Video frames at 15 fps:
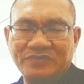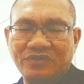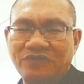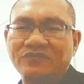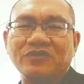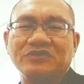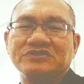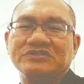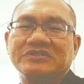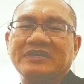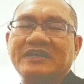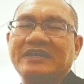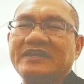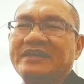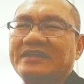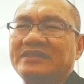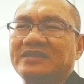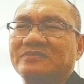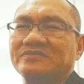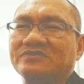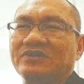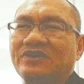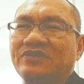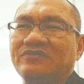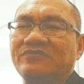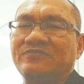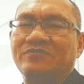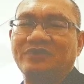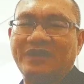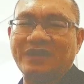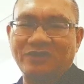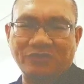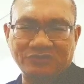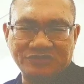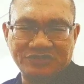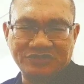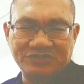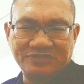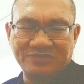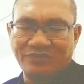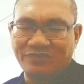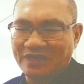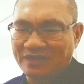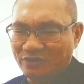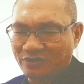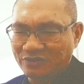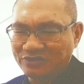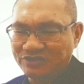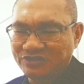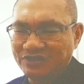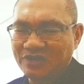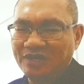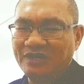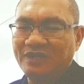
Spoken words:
Of course, in terms of product launch